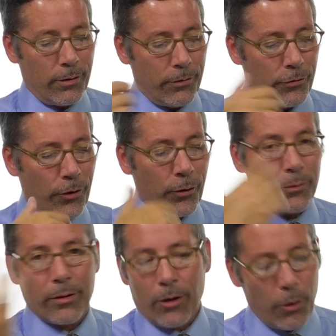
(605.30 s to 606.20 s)

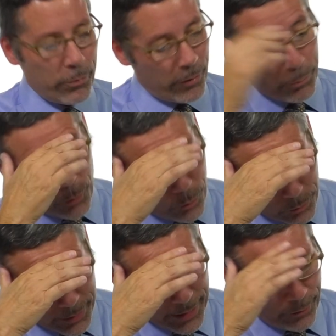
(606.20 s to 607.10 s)
So opens up a
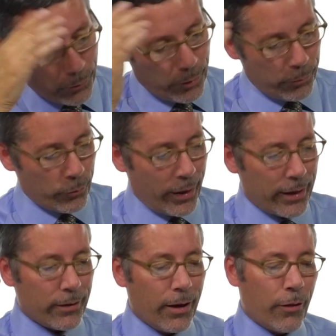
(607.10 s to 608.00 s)
whole can of worms,
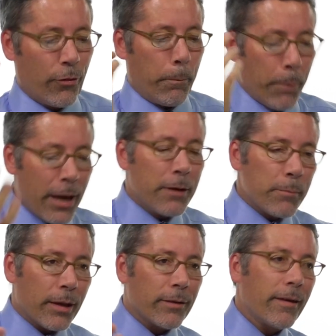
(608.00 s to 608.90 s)
right? The
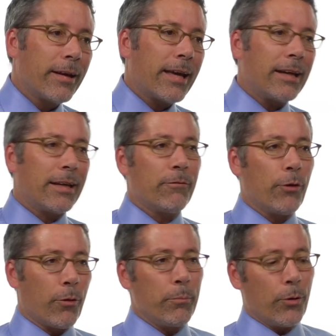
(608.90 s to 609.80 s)
pigment can give
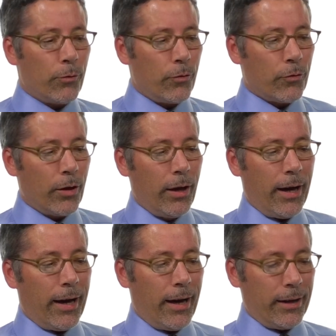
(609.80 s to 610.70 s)
you the mutant
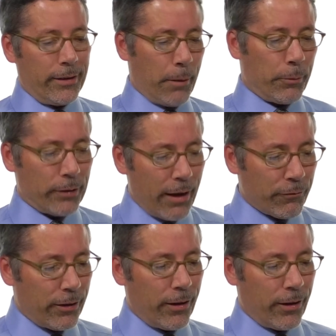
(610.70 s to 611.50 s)
in the upper left